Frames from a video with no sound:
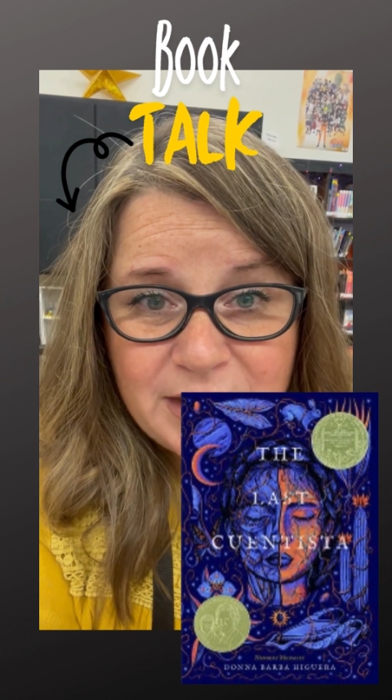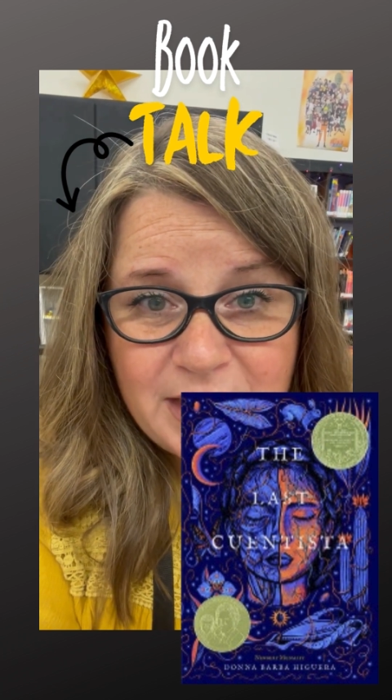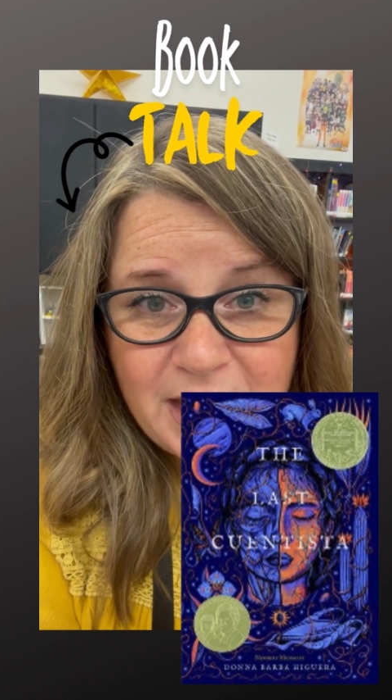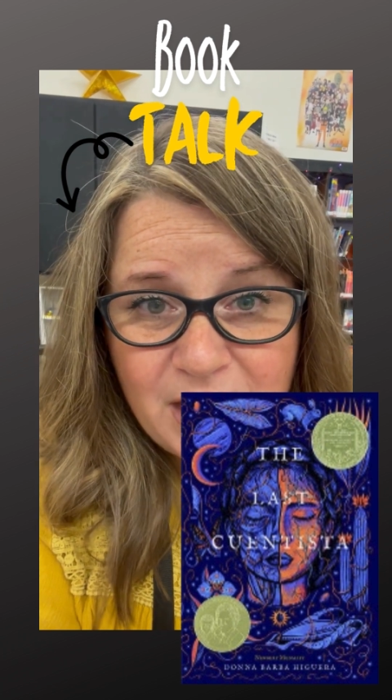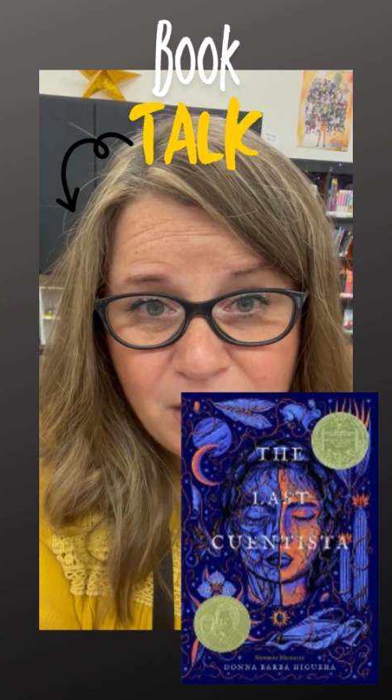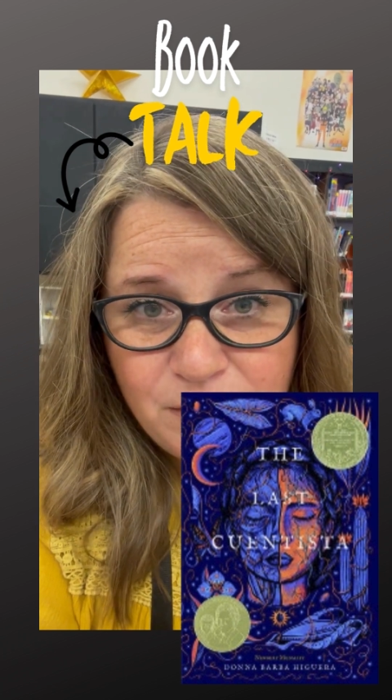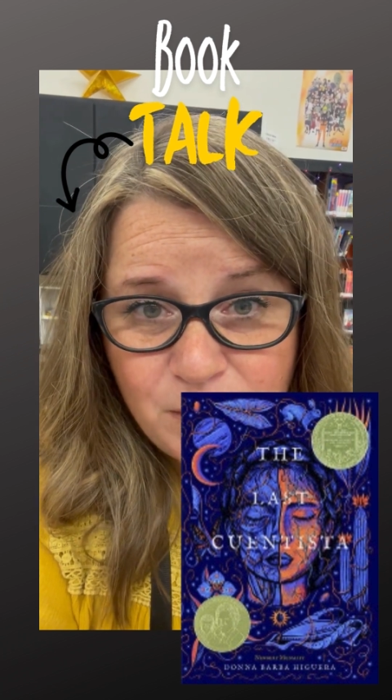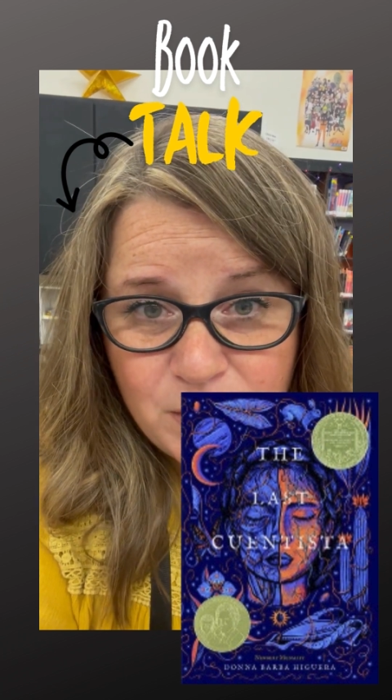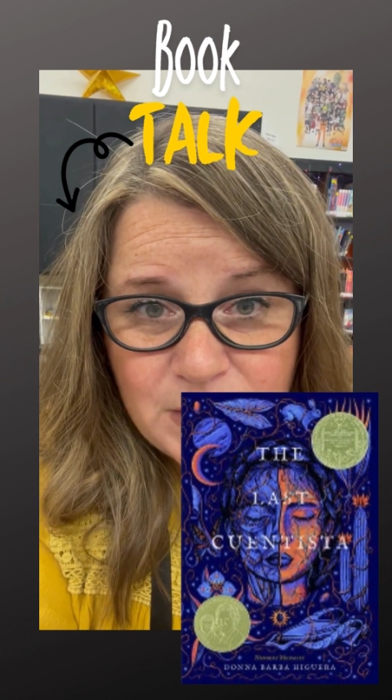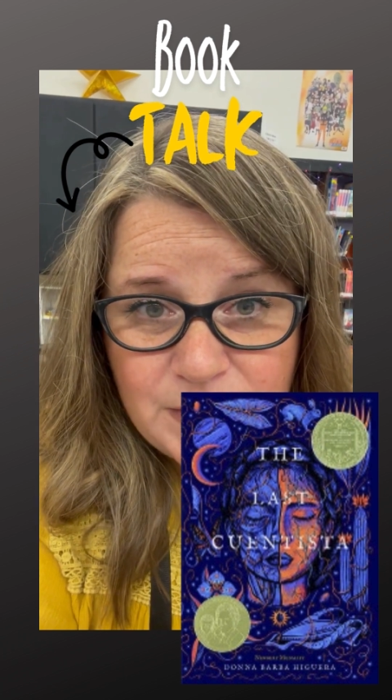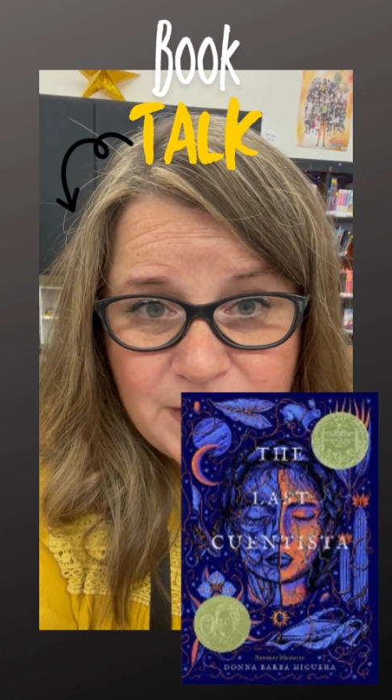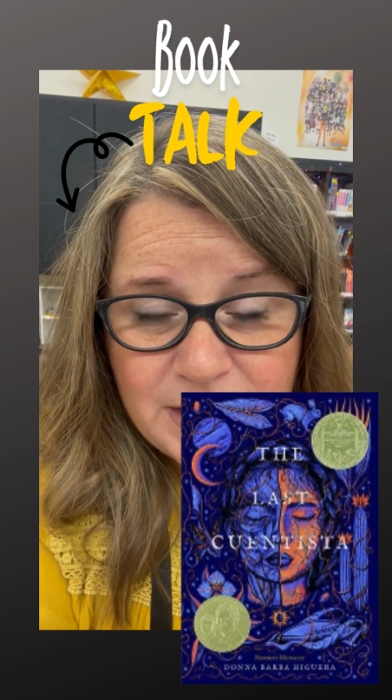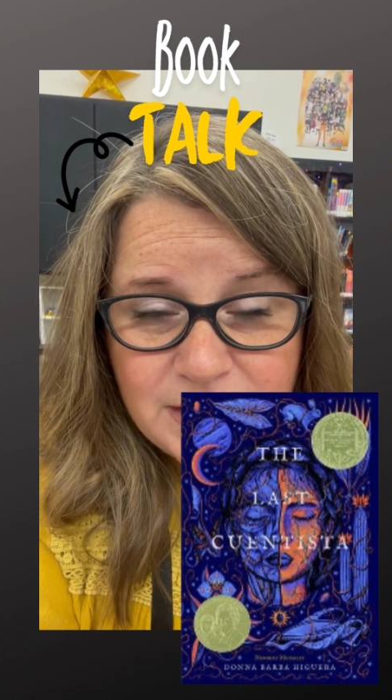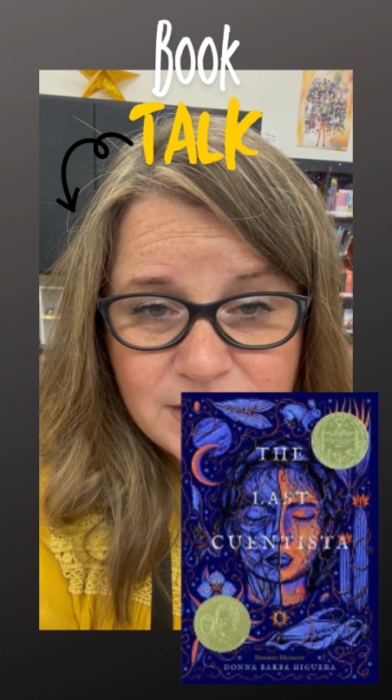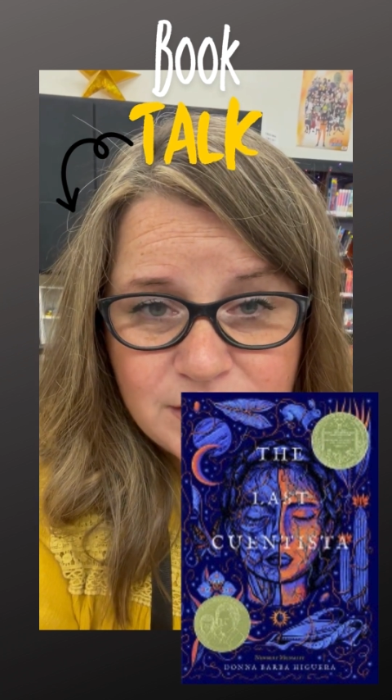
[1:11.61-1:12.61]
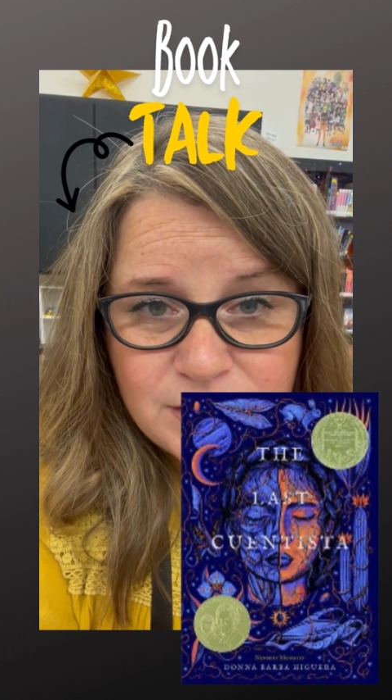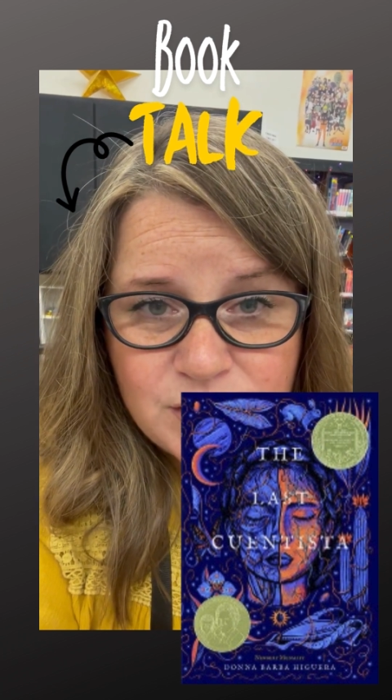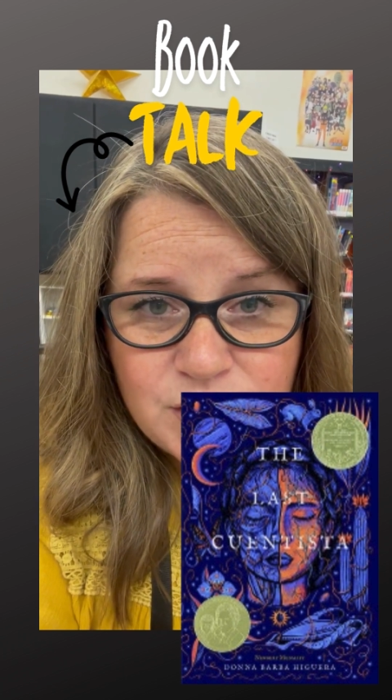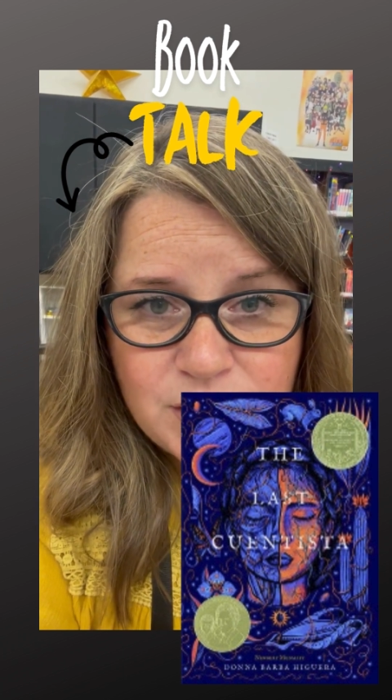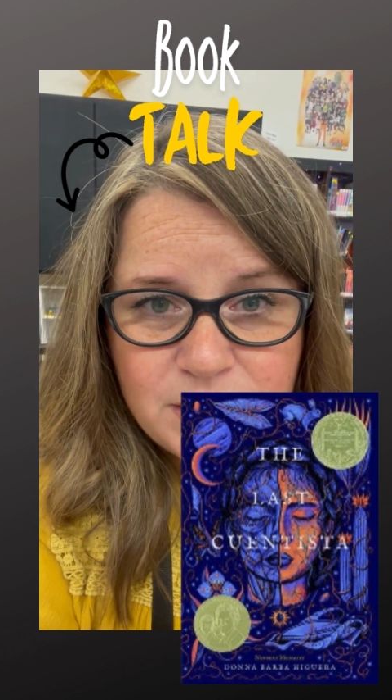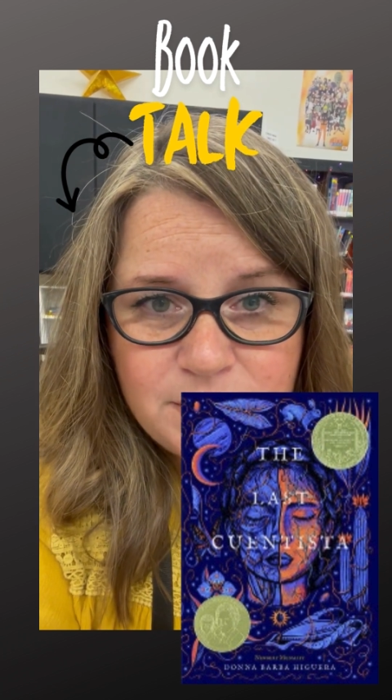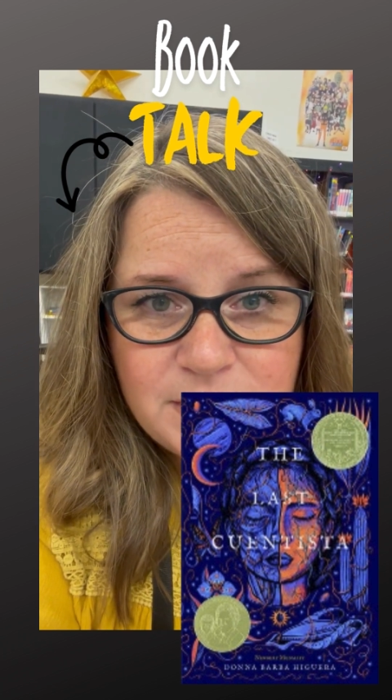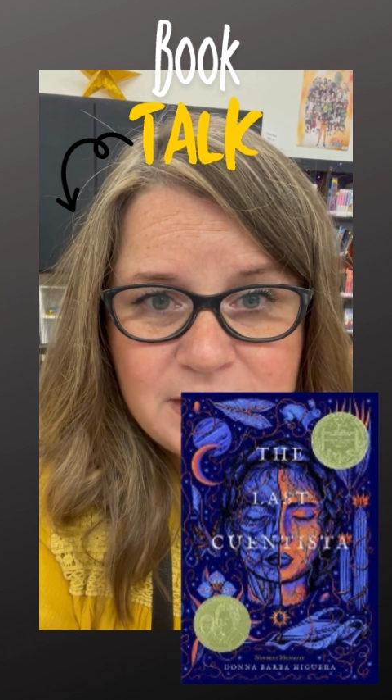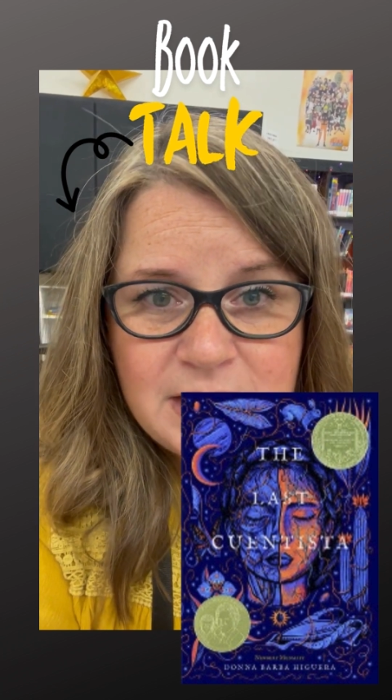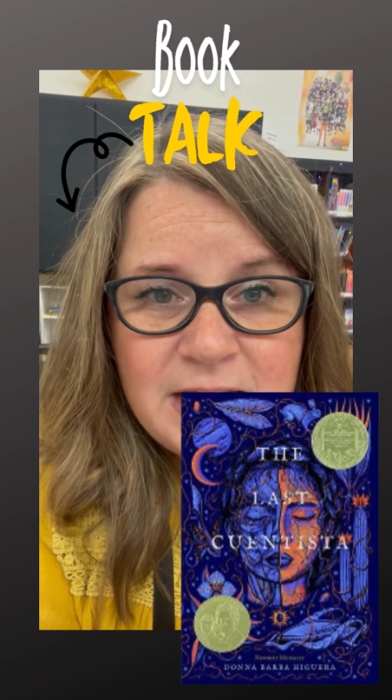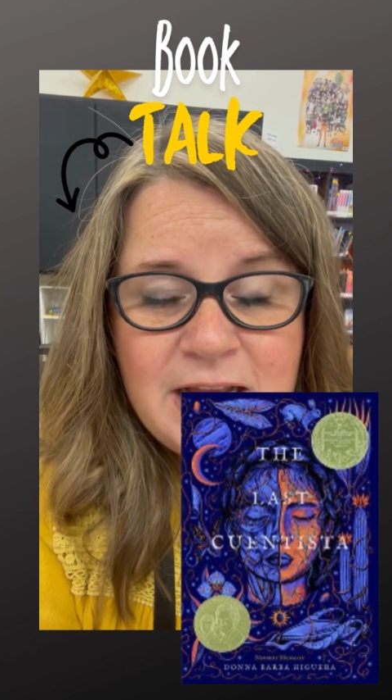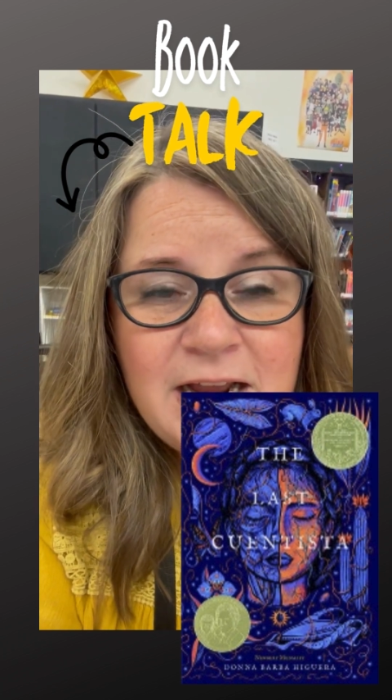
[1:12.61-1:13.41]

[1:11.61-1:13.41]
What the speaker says: care for the things on the ships,